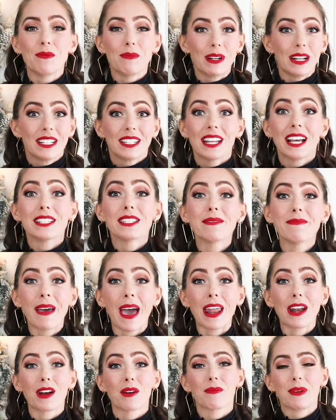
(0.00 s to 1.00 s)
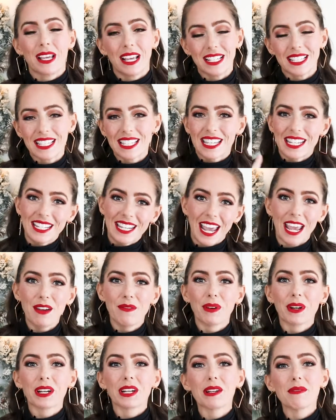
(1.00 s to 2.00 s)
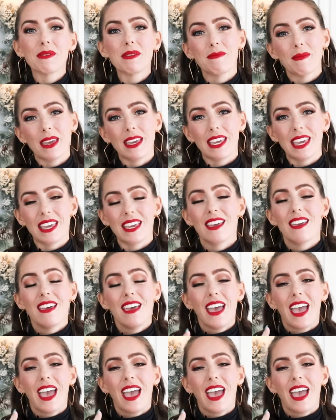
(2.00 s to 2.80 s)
but it doesn't matter because today we're going to be making